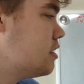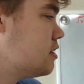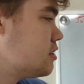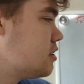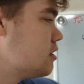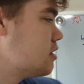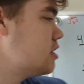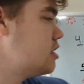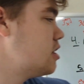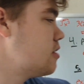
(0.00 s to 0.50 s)

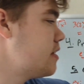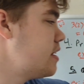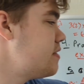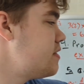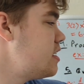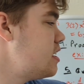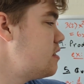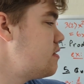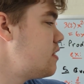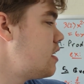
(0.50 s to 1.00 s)
So the
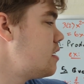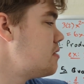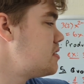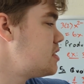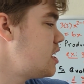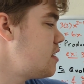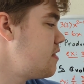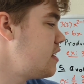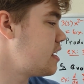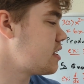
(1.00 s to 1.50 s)
derivative of
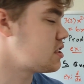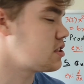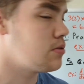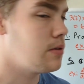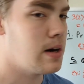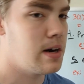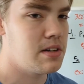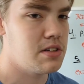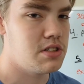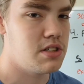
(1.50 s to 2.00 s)
7x
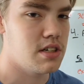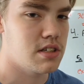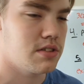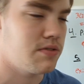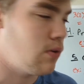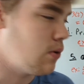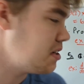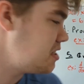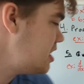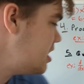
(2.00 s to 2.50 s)
squared is
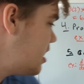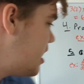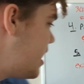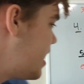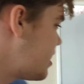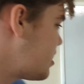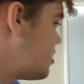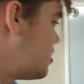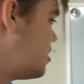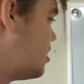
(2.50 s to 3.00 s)
just
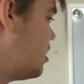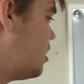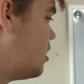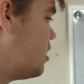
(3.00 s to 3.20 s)
14x.